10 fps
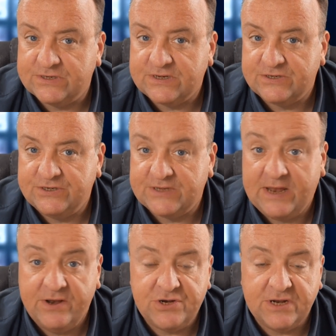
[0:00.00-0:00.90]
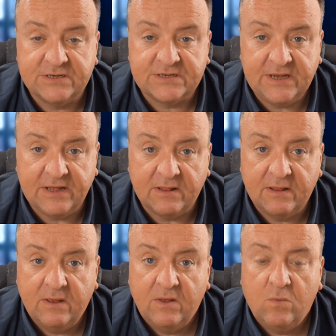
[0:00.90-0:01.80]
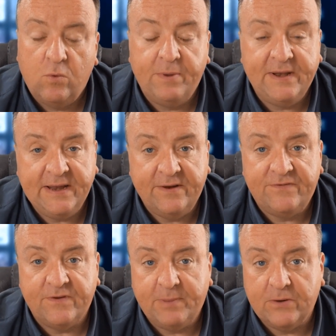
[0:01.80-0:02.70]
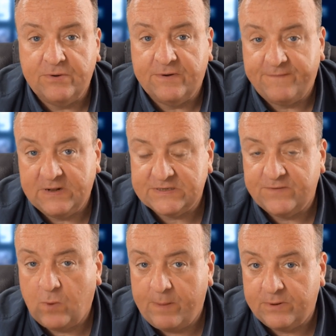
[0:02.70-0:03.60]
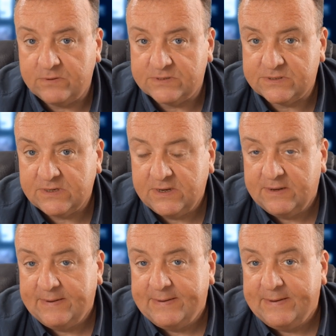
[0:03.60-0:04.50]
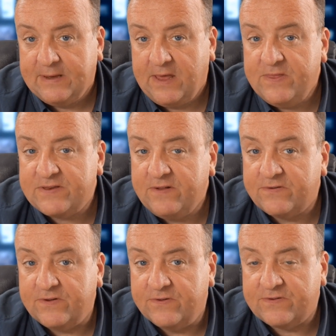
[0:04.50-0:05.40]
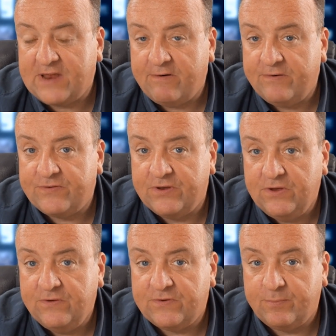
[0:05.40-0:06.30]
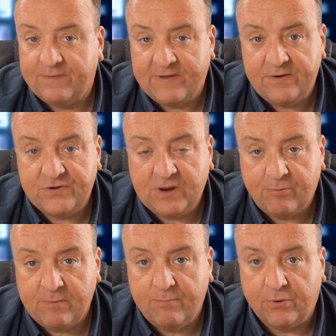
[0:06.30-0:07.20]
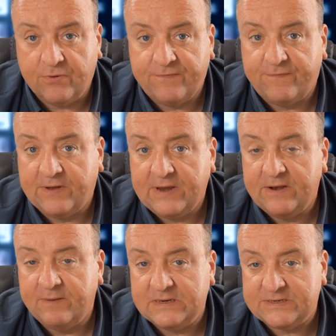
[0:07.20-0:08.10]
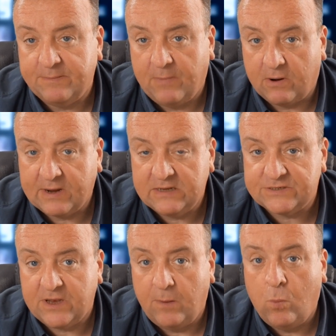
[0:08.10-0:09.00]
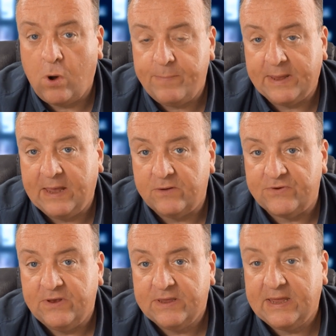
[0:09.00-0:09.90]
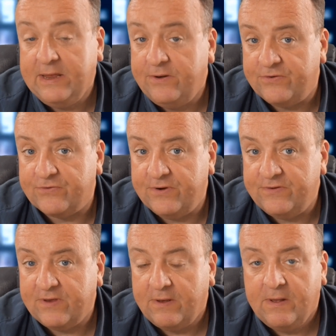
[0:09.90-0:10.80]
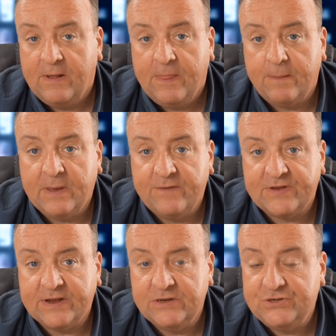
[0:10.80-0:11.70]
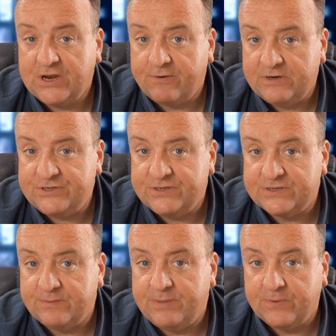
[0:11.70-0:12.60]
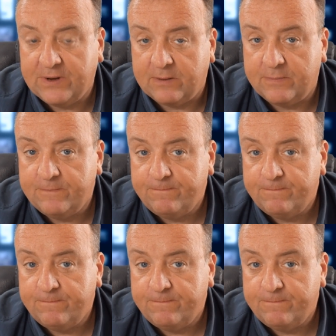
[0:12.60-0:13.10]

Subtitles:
such as energy and steel will be needed to build defensive weapons. In this instance, tariffs are used to prevent cheaper imports flooding domestic markets and wiping out key industries that may have taken generations to build up.